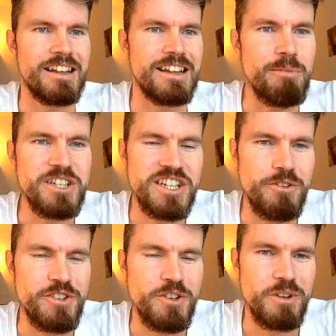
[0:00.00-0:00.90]
Let me share
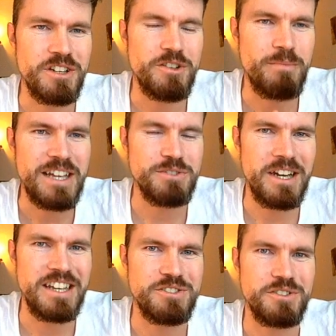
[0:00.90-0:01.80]
with you one of the best
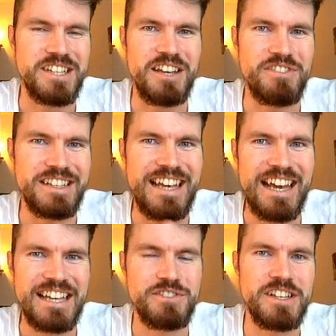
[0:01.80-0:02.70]
ways to save
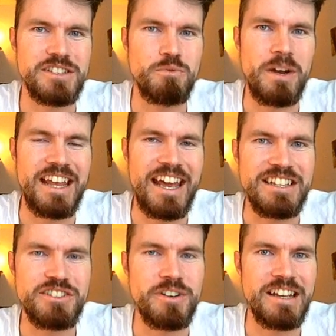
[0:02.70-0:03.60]
gas fees when
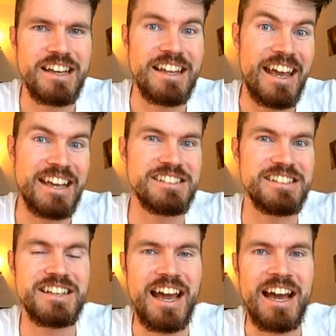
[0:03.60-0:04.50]
entering and
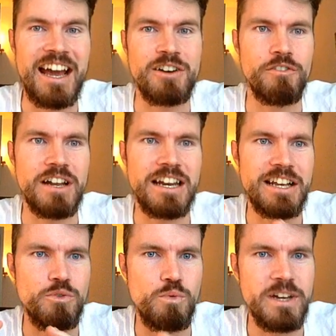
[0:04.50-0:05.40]
exiting out of
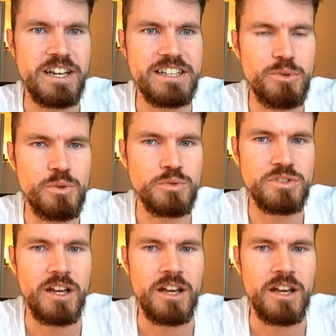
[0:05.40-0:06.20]
liquidity pools.